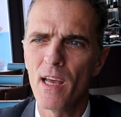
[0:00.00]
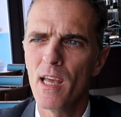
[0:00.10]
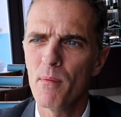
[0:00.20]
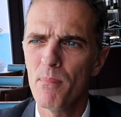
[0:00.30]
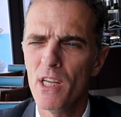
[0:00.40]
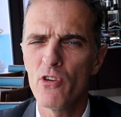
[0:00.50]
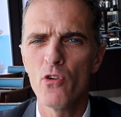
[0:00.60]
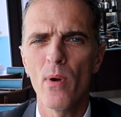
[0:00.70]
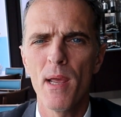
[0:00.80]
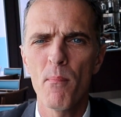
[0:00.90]
it means
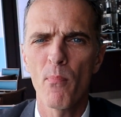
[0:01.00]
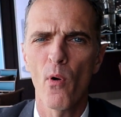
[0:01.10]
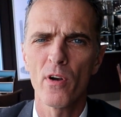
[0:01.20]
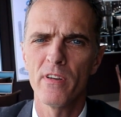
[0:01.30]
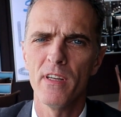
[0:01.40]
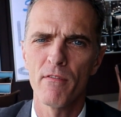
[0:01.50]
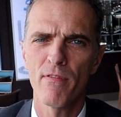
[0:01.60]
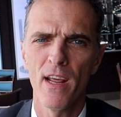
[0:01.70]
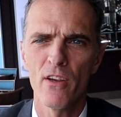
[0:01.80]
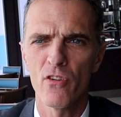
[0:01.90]
you import the
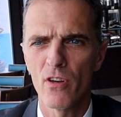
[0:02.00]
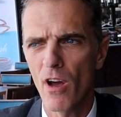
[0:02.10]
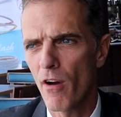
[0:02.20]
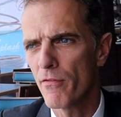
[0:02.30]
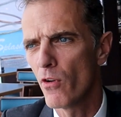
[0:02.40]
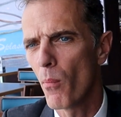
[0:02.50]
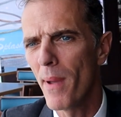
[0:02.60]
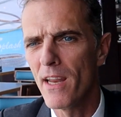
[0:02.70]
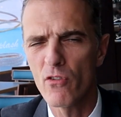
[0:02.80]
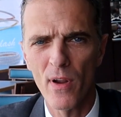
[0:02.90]
inflation of your
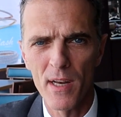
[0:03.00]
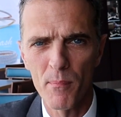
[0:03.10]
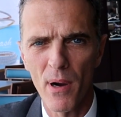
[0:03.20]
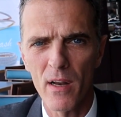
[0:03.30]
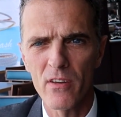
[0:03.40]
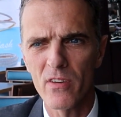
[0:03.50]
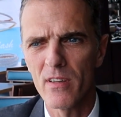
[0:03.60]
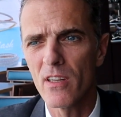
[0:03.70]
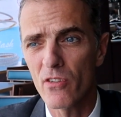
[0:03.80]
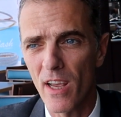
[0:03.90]
main trading partners,
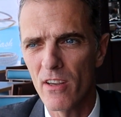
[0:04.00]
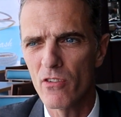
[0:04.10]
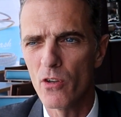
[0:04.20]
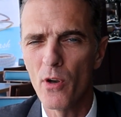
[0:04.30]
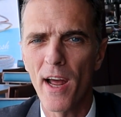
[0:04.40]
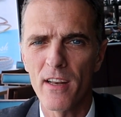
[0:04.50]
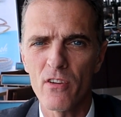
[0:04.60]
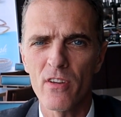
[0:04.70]
in this case the United